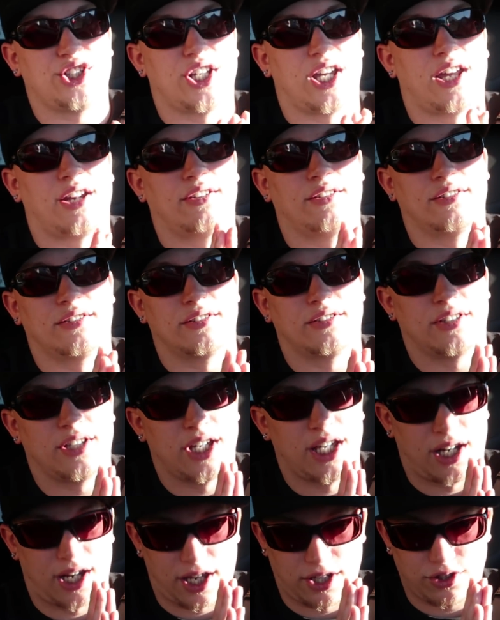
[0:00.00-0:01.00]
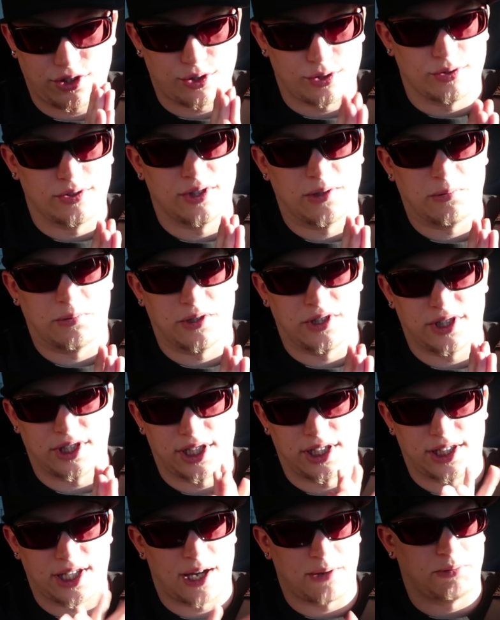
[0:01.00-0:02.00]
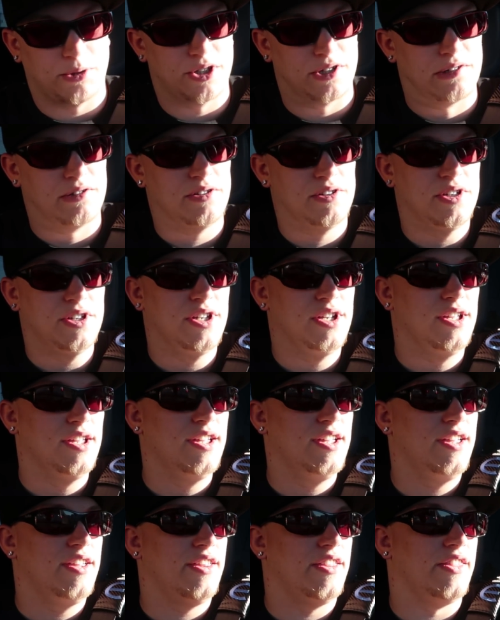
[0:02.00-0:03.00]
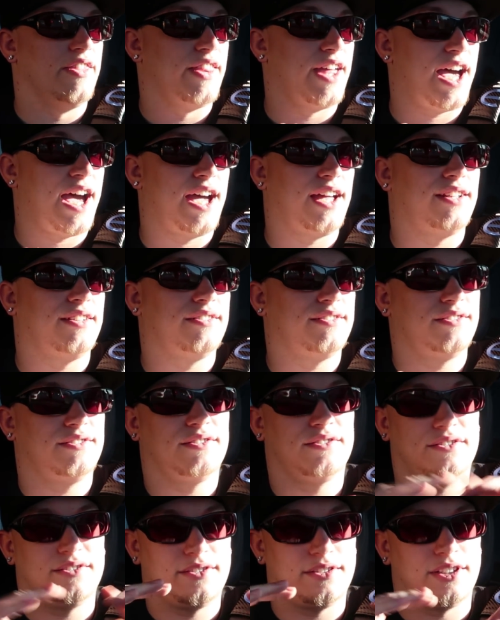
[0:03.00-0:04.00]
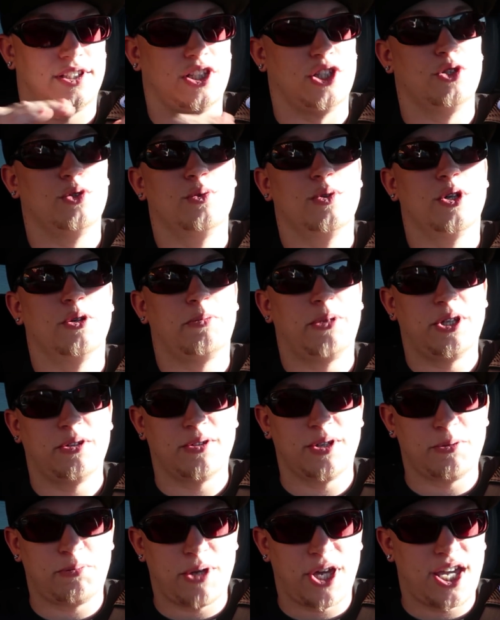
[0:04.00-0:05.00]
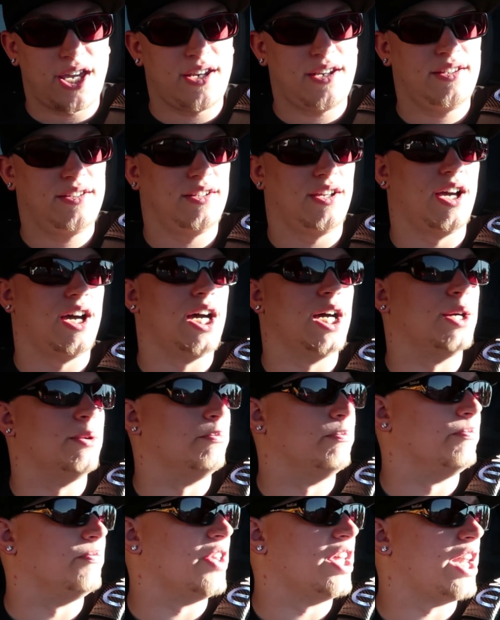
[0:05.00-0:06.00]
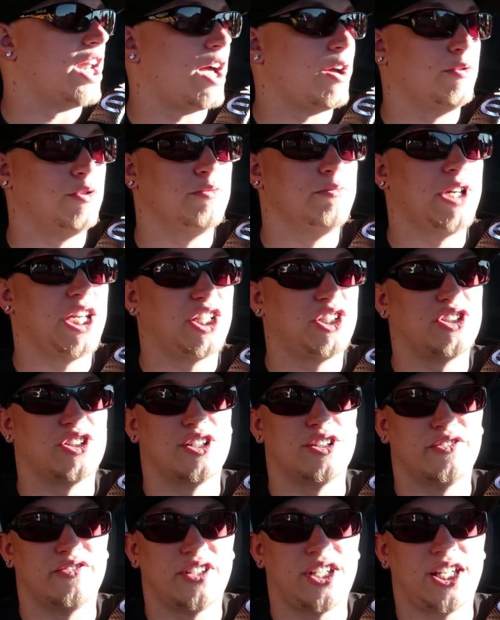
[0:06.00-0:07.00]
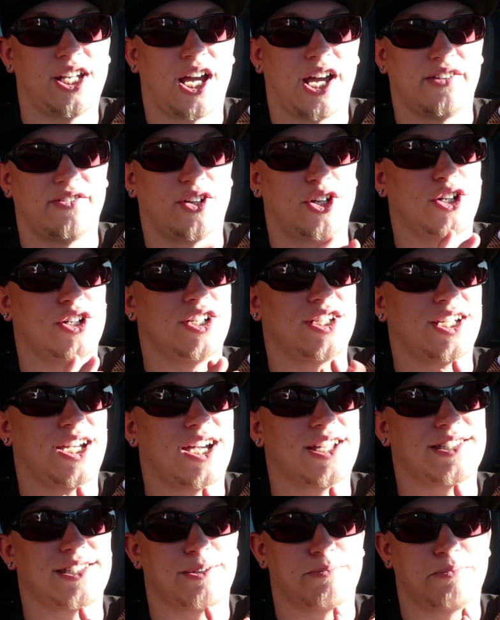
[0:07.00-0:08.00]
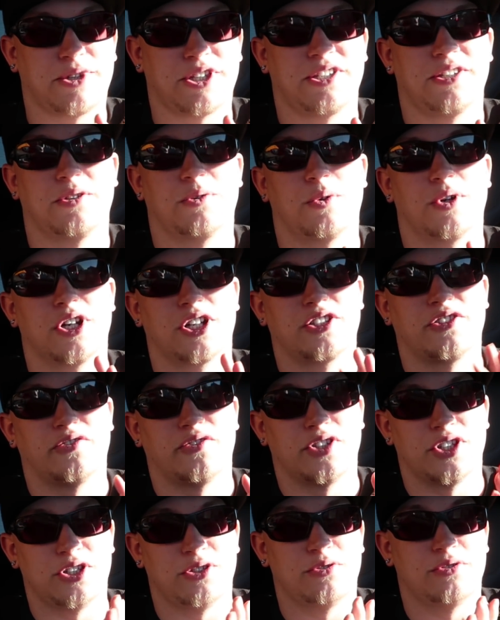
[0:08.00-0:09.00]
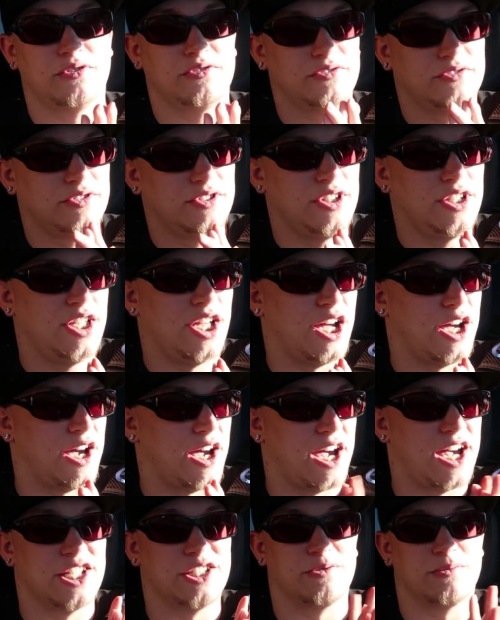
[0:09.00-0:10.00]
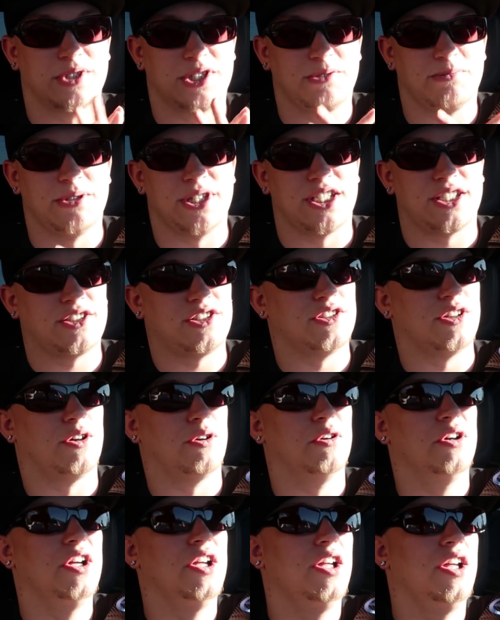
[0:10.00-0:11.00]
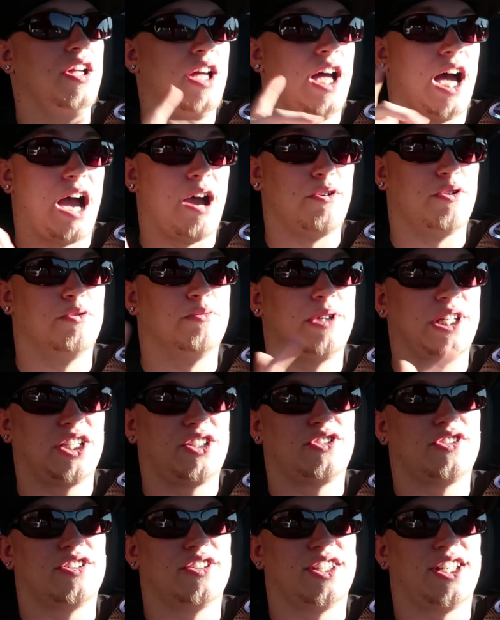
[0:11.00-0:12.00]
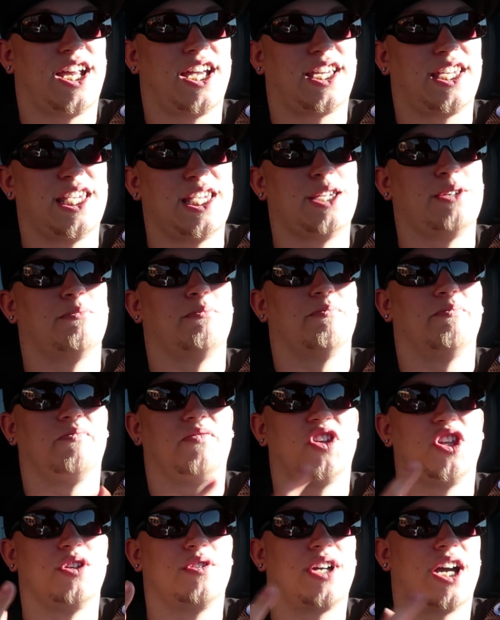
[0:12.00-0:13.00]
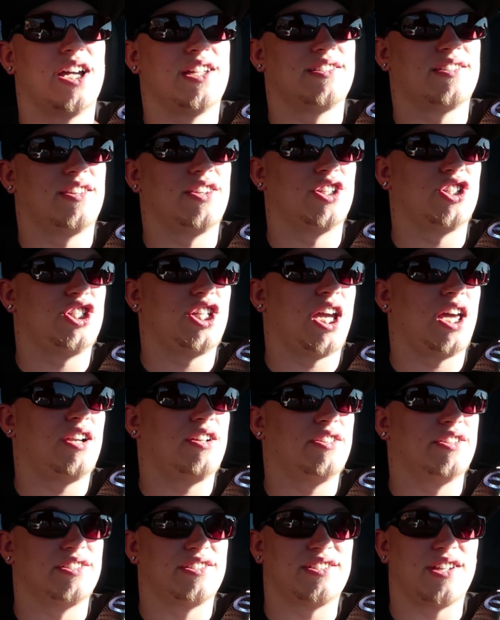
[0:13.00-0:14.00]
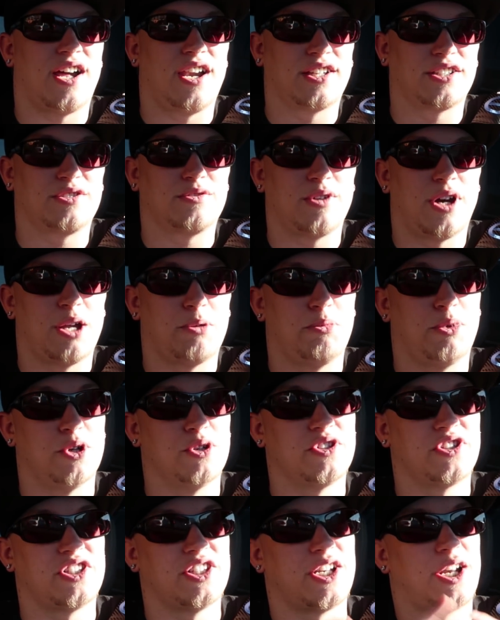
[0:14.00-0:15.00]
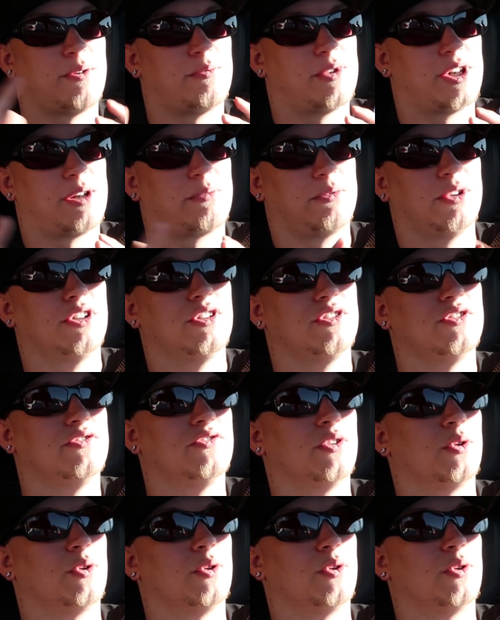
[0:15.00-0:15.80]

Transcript: channel, and I truly appreciate that, bro. That you will be repaid, and I will make sure of it. I've already got something in the works for you as we speak, so I will make sure that I keep you guys on the channel, the Sonic Squad, posted on what I'm going to do